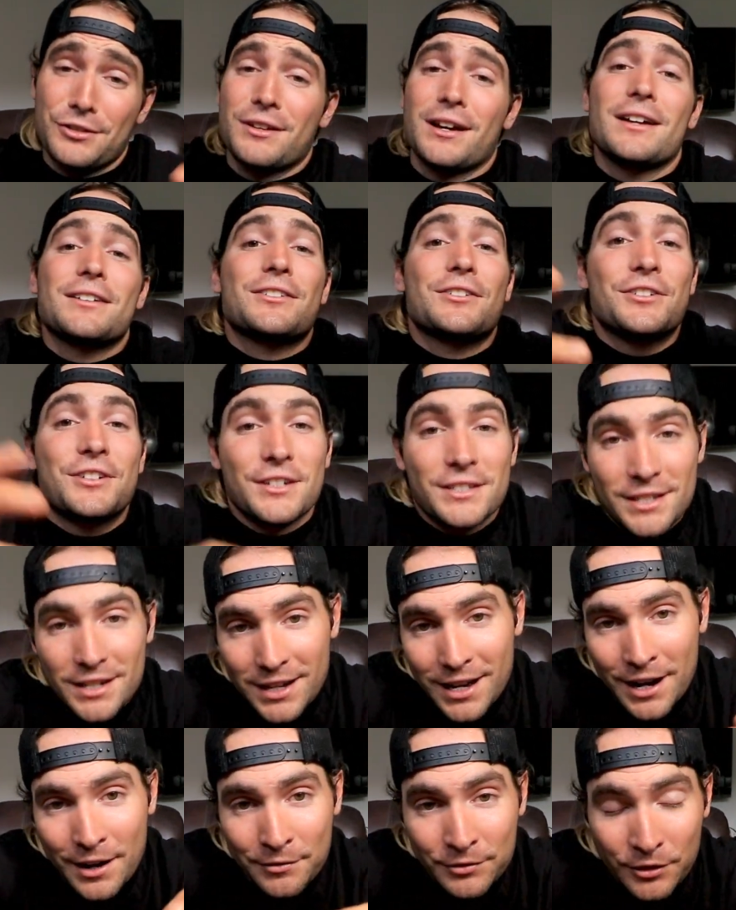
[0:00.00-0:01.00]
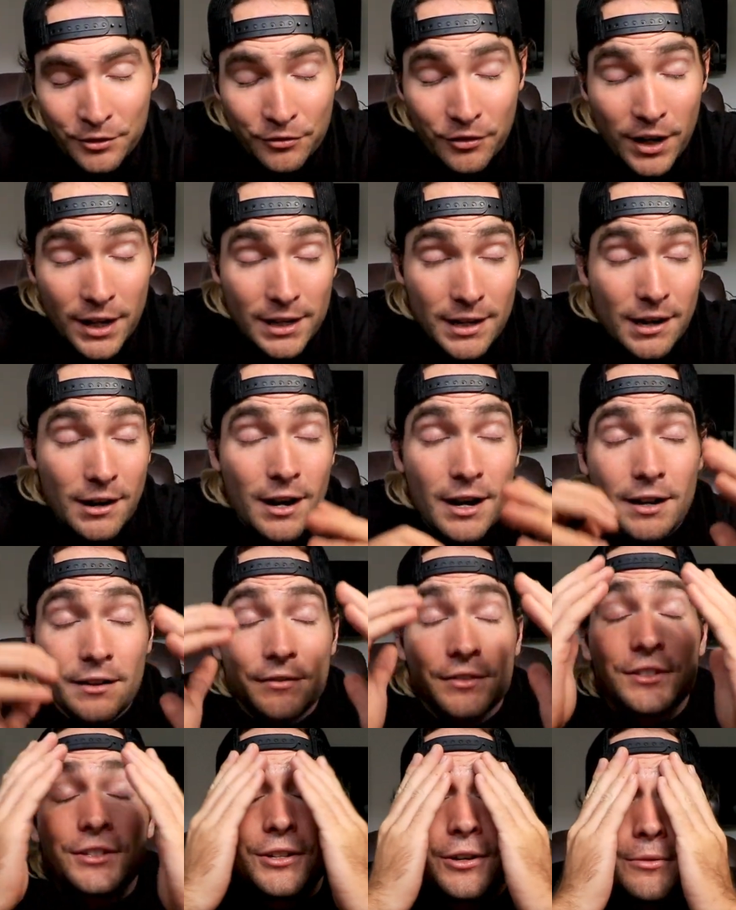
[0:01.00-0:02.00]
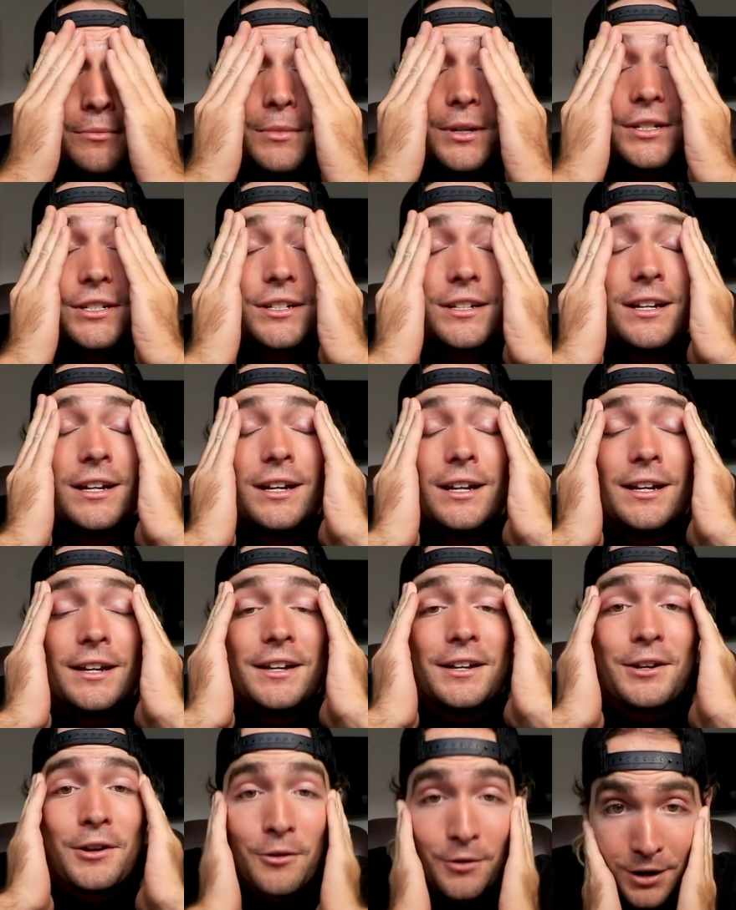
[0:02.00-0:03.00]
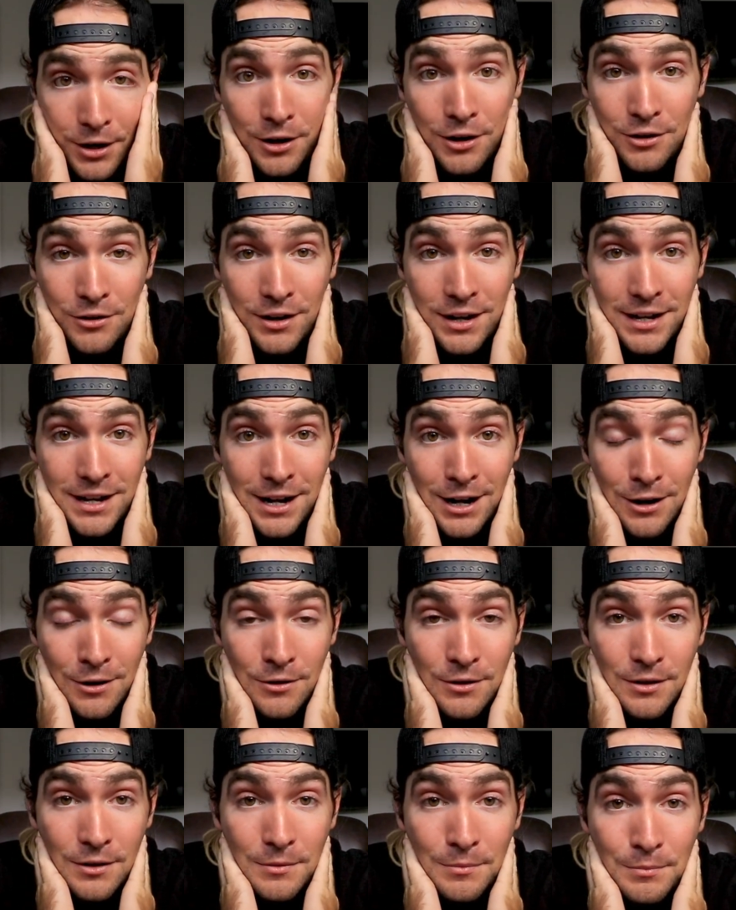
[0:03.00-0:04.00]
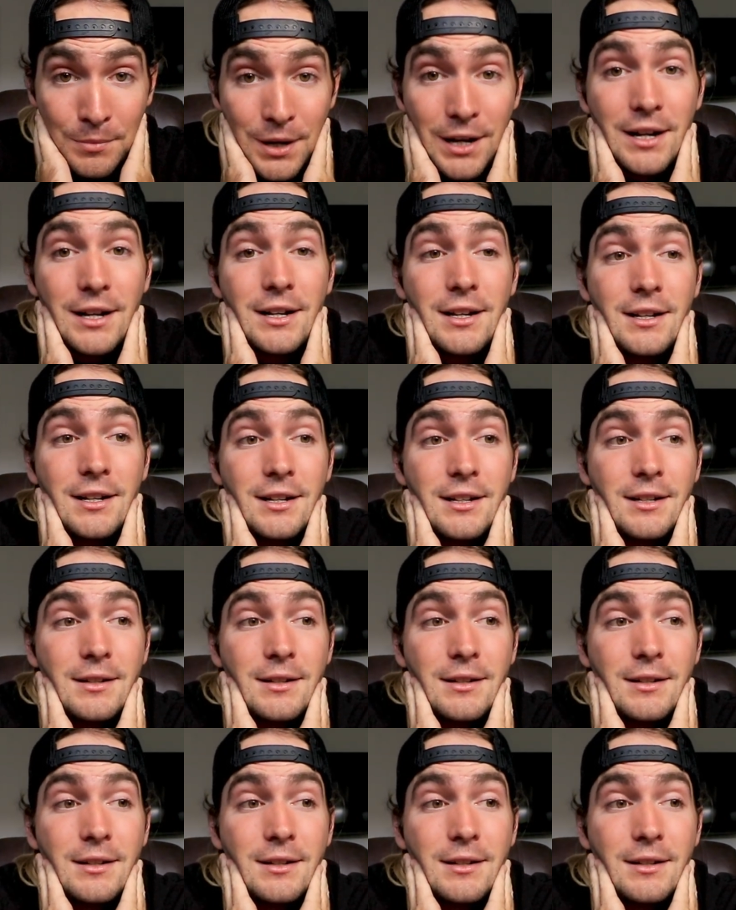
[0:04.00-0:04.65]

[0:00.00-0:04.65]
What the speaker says: You guys are just gonna have to find out. I have so much going on right now, but